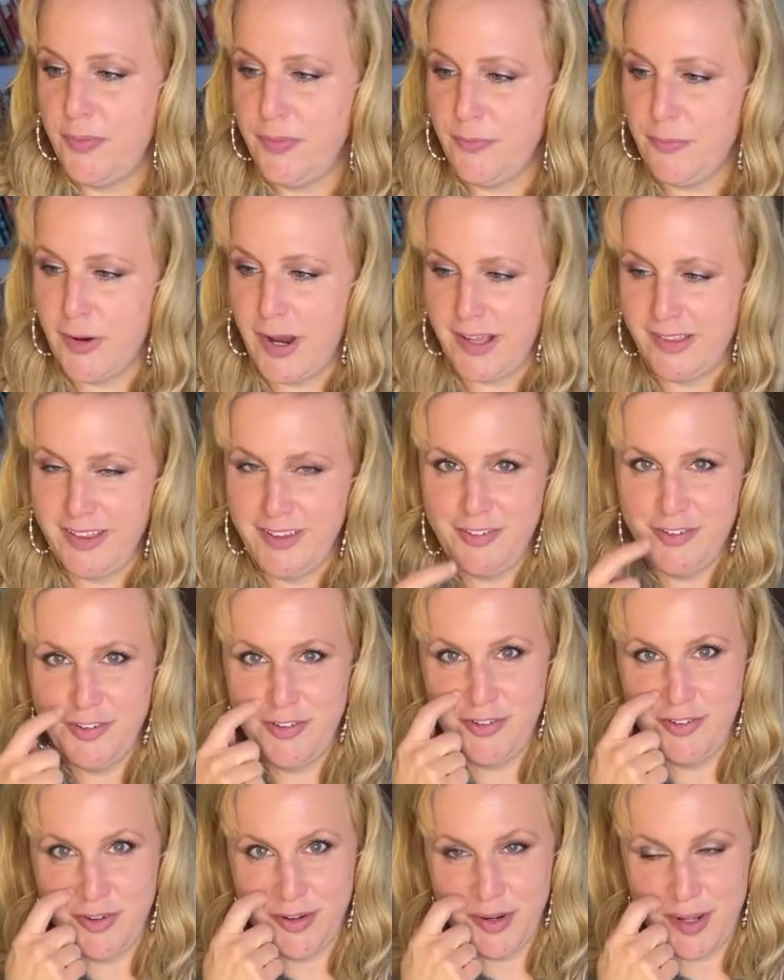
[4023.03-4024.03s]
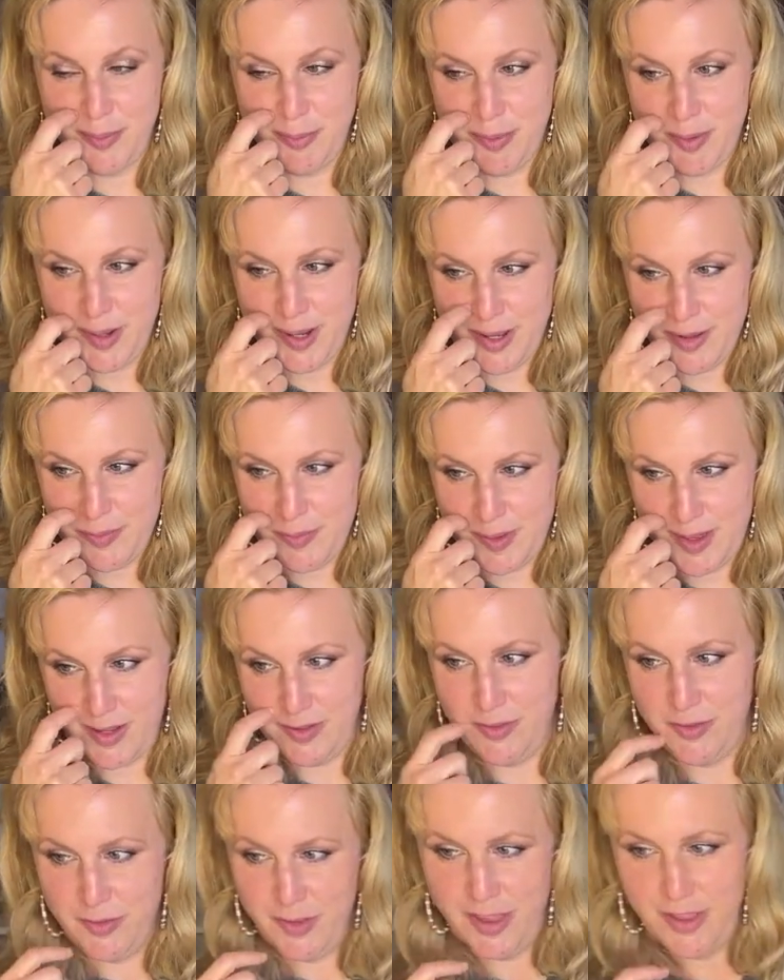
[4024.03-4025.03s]
Riley just showed up, you guys, but
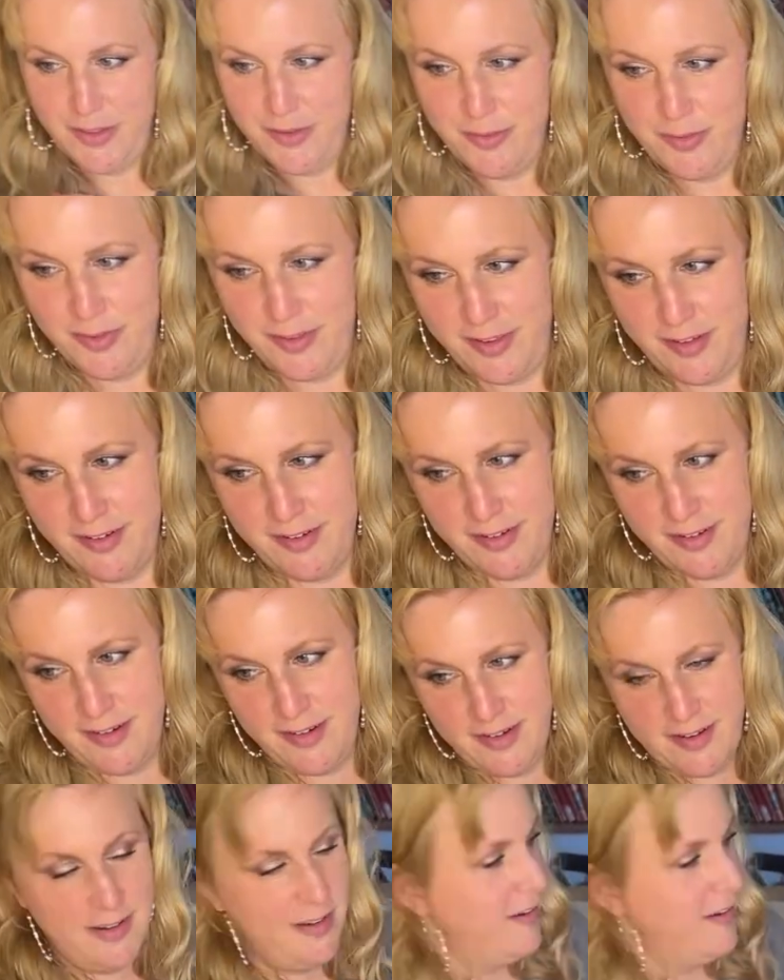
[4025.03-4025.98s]
can you see her?